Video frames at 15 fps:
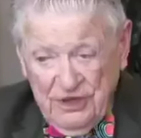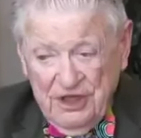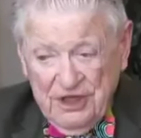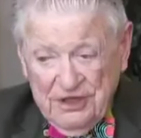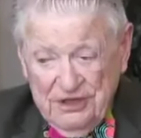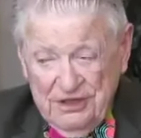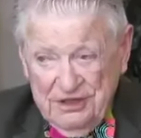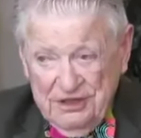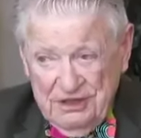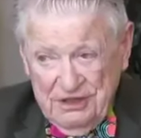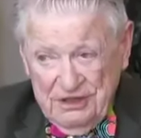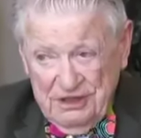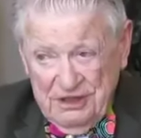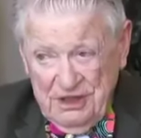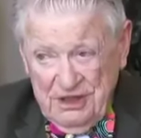
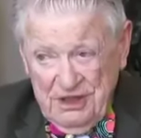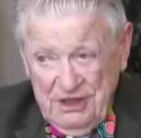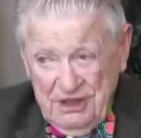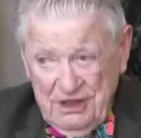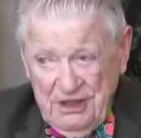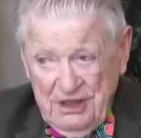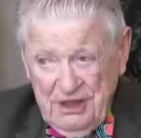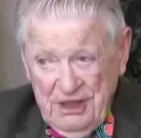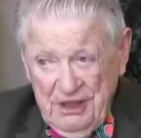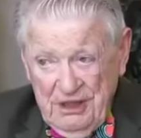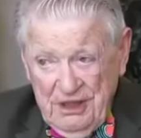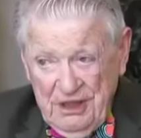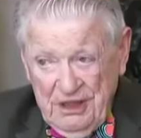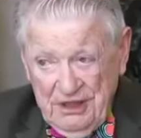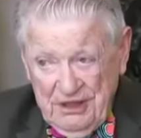Lockheed uh -huh.
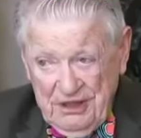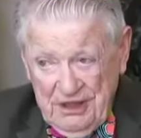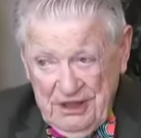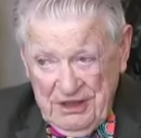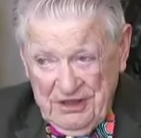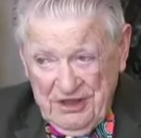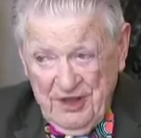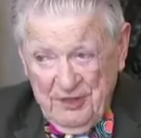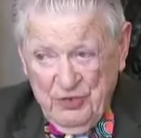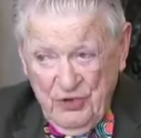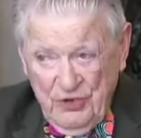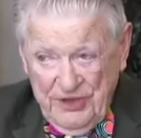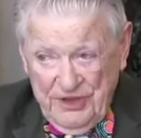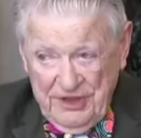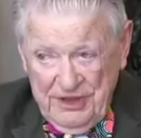uh, at that
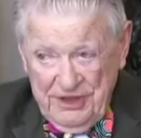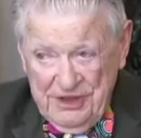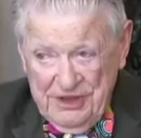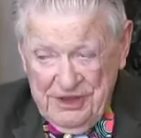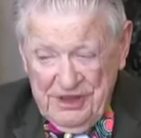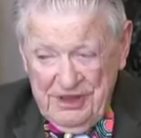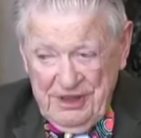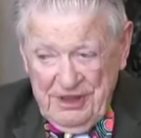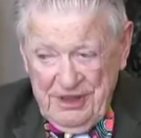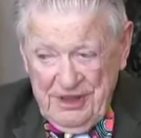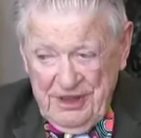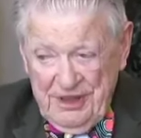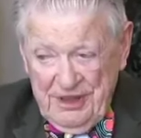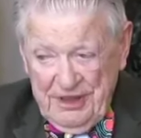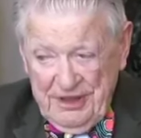point
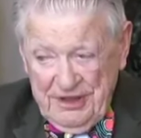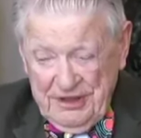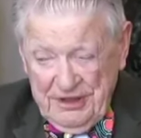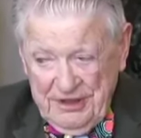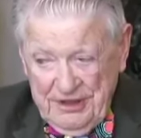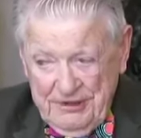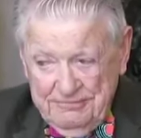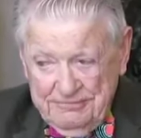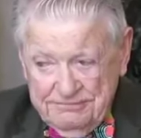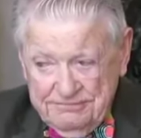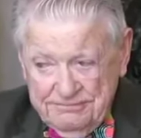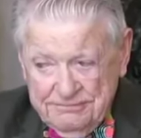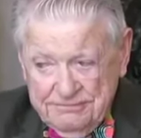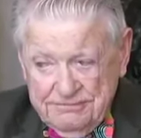and um,